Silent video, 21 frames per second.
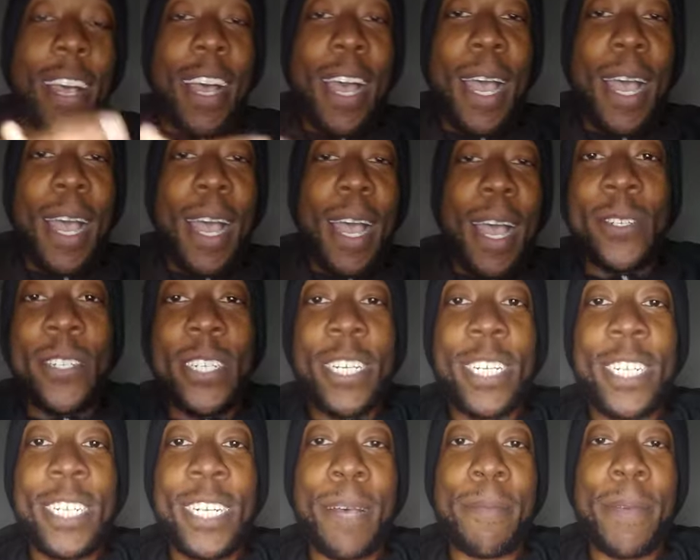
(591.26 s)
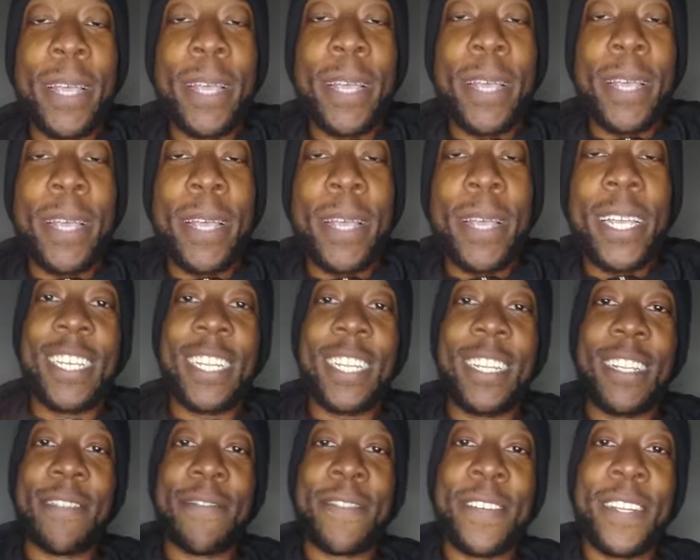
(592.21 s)
like, comment, subscribe, hit
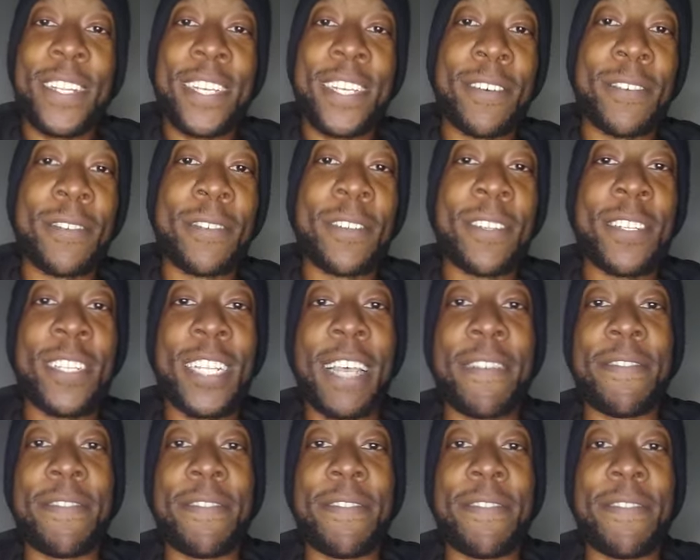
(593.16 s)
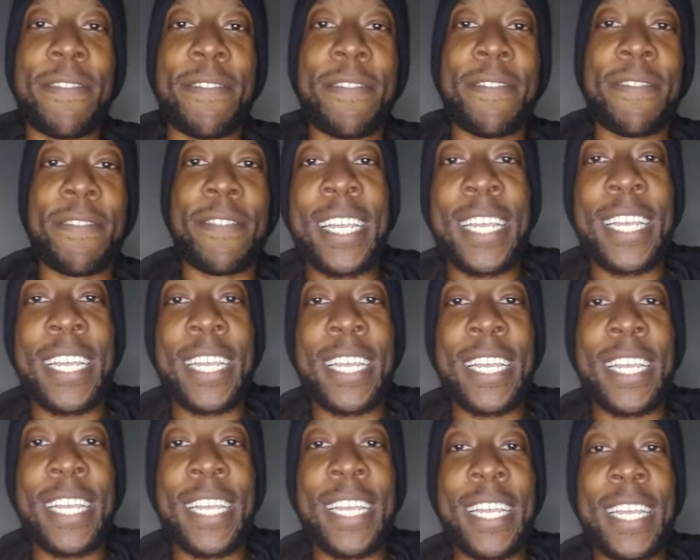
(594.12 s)
that notification button. Let me know
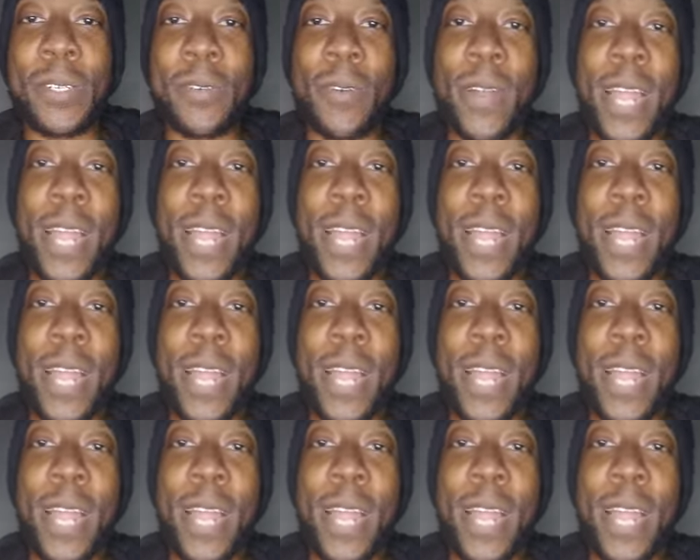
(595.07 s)
um,